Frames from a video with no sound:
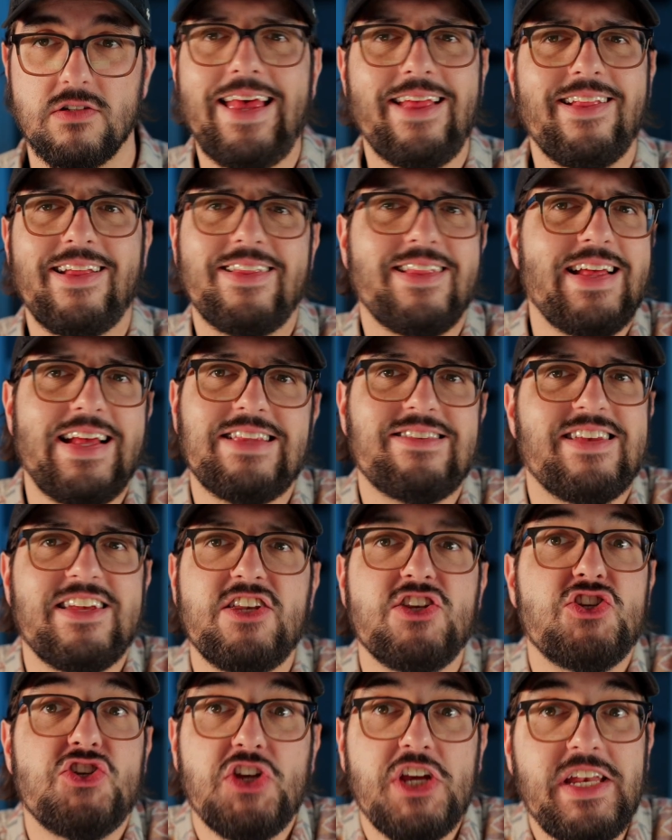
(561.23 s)
It's
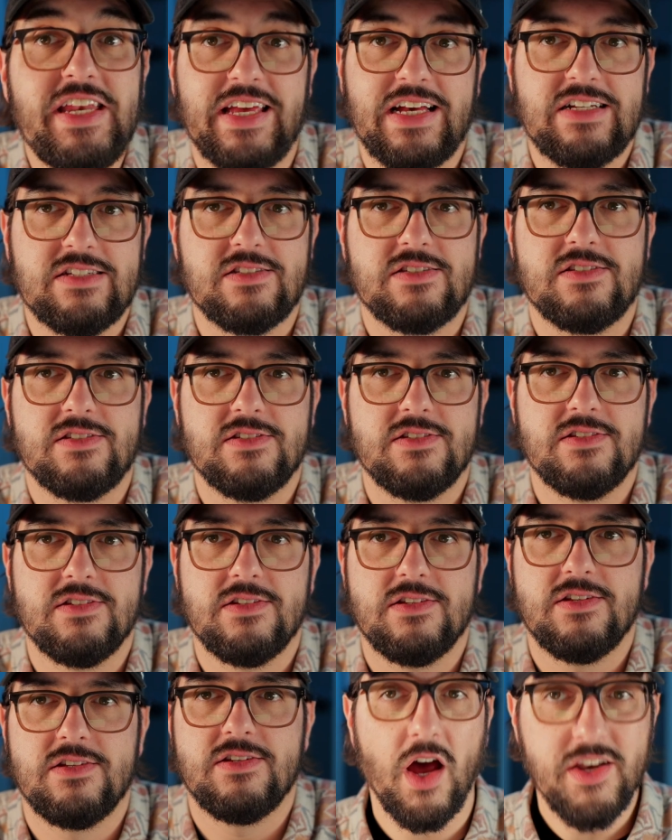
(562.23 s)
ingenious.
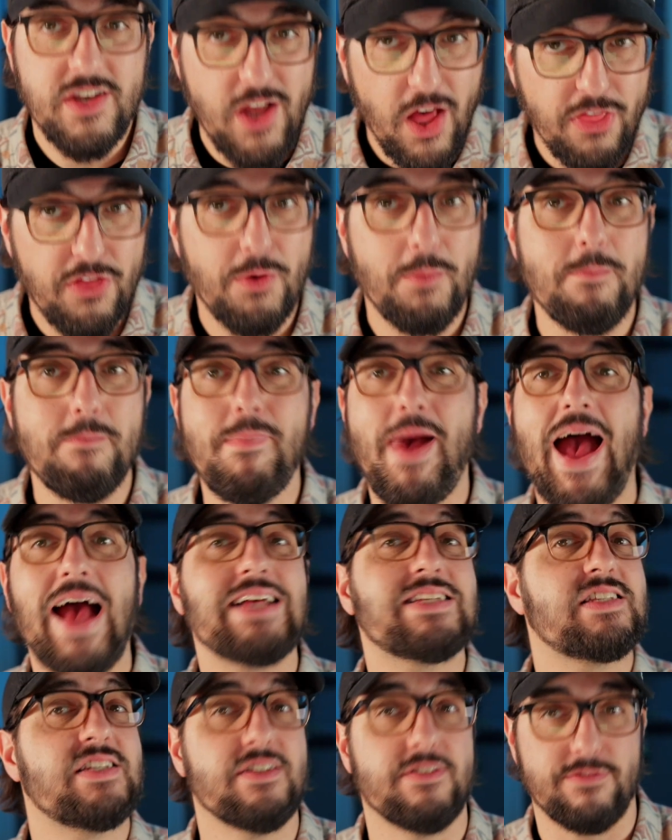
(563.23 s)
Another
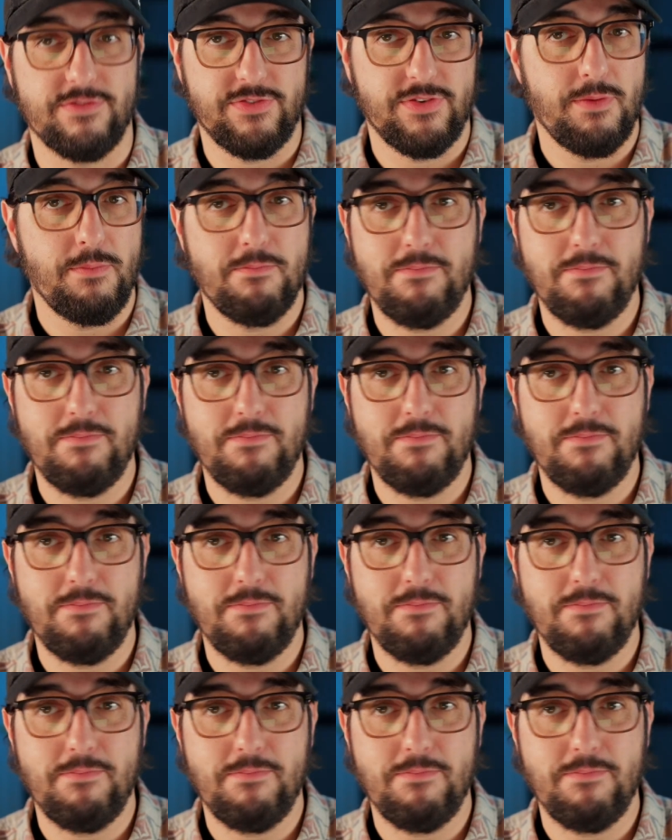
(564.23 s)
massive,